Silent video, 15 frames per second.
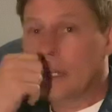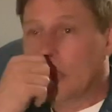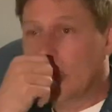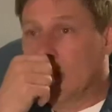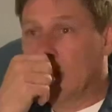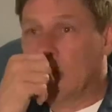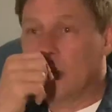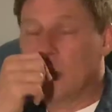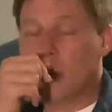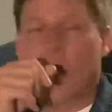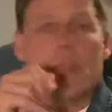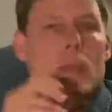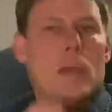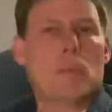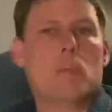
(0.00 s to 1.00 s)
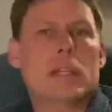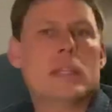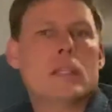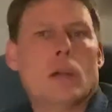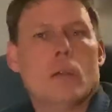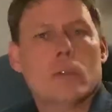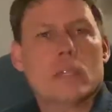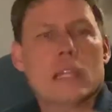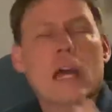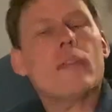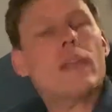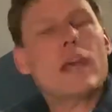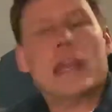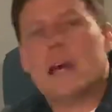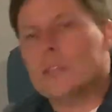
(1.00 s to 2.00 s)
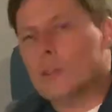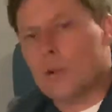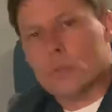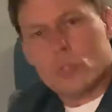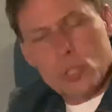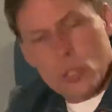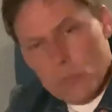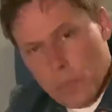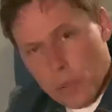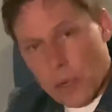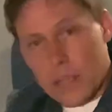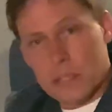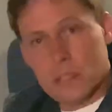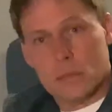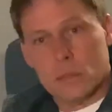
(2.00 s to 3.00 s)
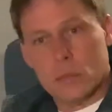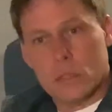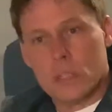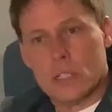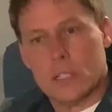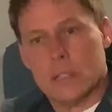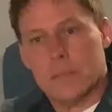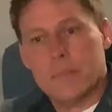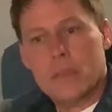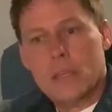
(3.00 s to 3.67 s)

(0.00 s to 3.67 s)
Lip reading: And not that I don't do praise and worship,